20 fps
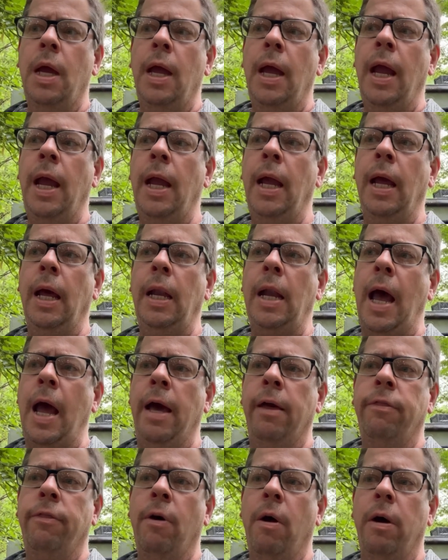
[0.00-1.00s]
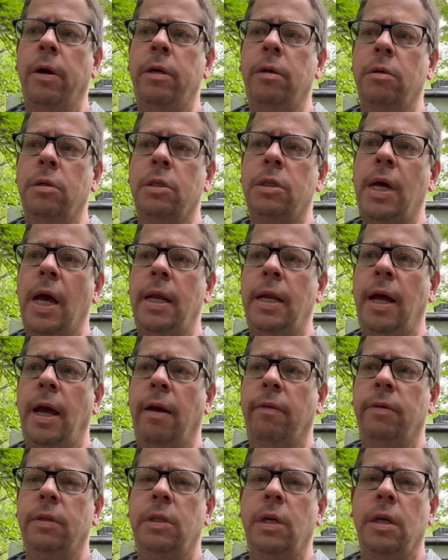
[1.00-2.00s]
And I thought you just had to
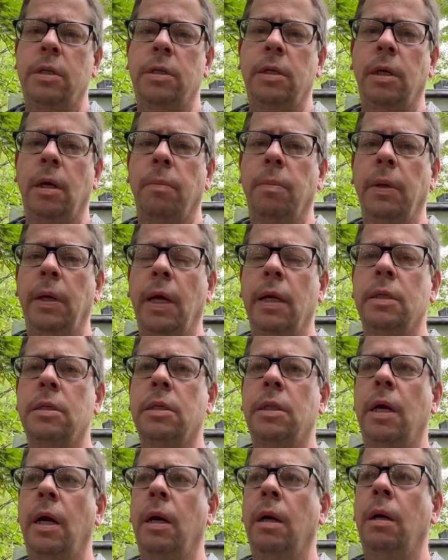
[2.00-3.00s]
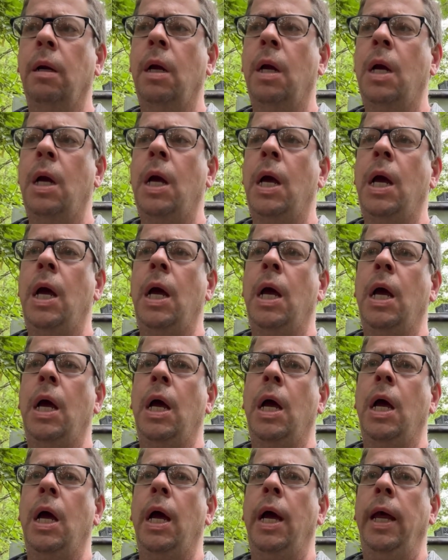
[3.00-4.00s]
have it touching up against there
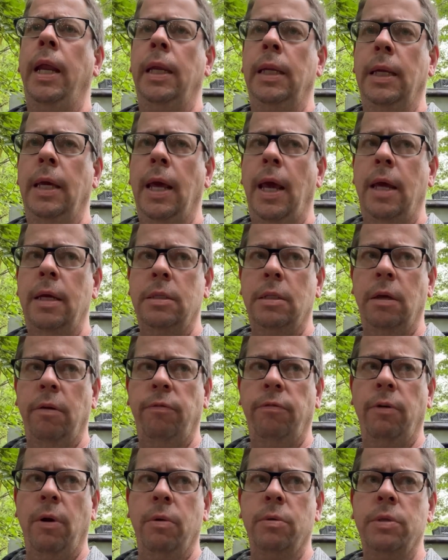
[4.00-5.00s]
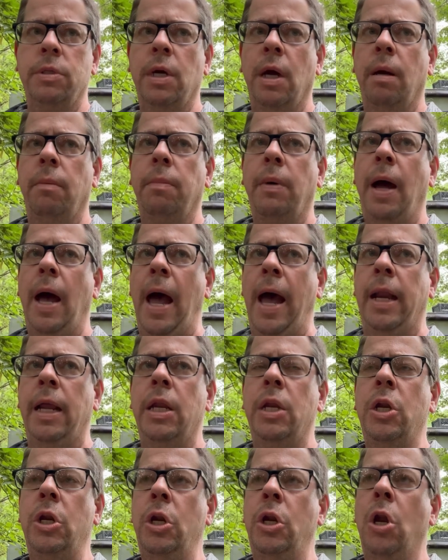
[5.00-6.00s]
in case it froze up. I
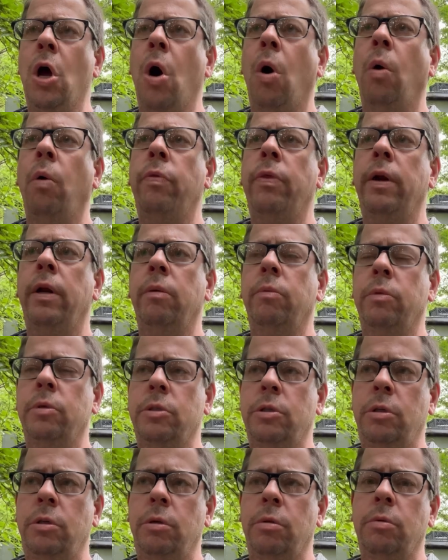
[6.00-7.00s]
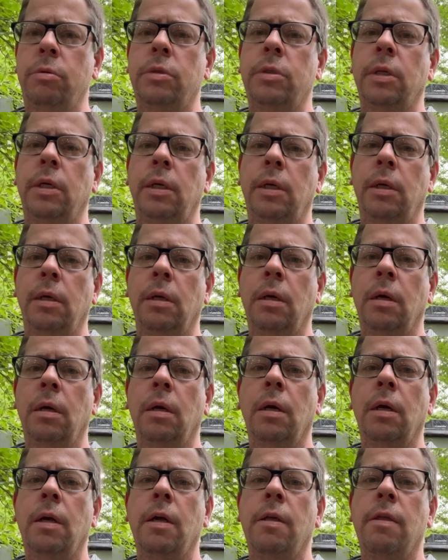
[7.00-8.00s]
didn't know that it was using
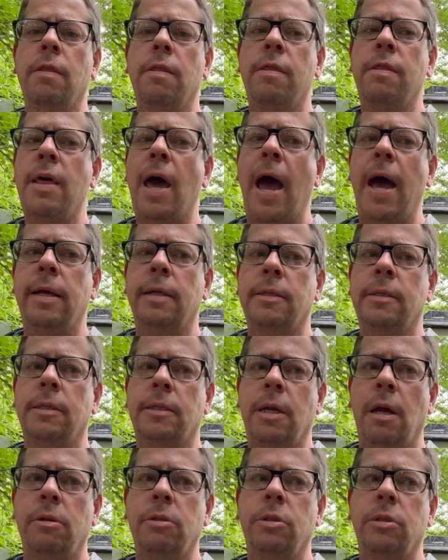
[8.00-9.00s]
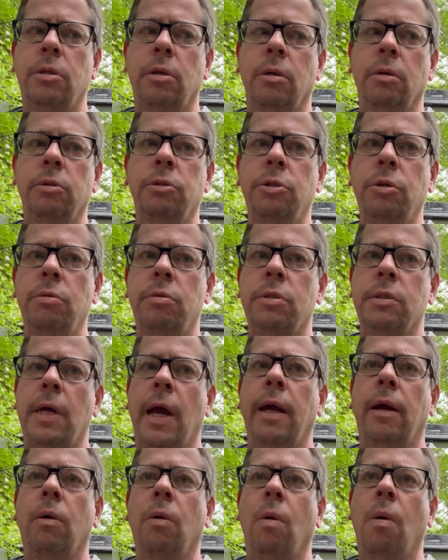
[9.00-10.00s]
that sensor to
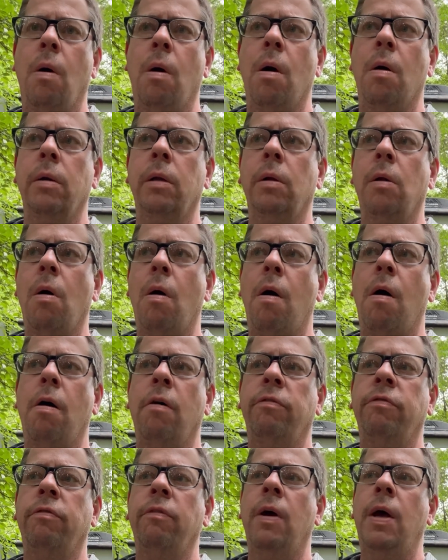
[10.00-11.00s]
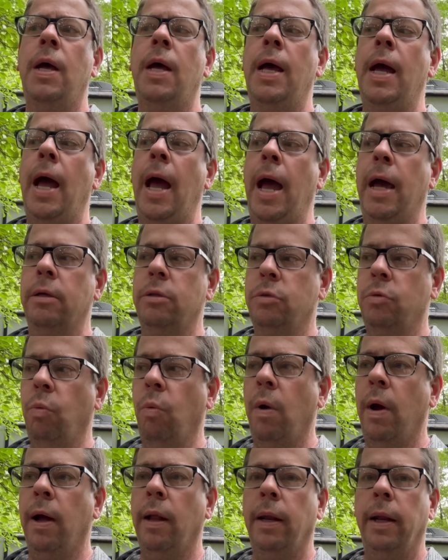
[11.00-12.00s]
cycle on and off, as
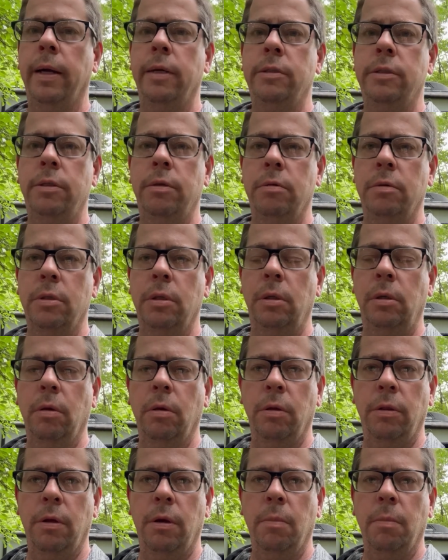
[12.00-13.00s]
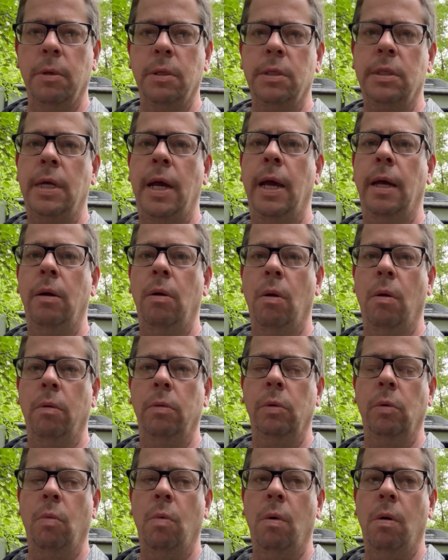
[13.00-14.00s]
well as using your thermostat on
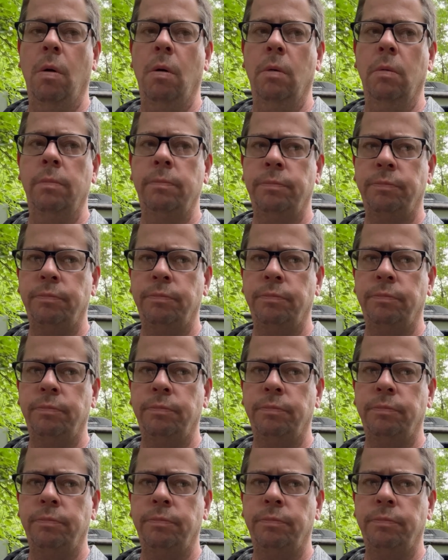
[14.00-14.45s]
the wall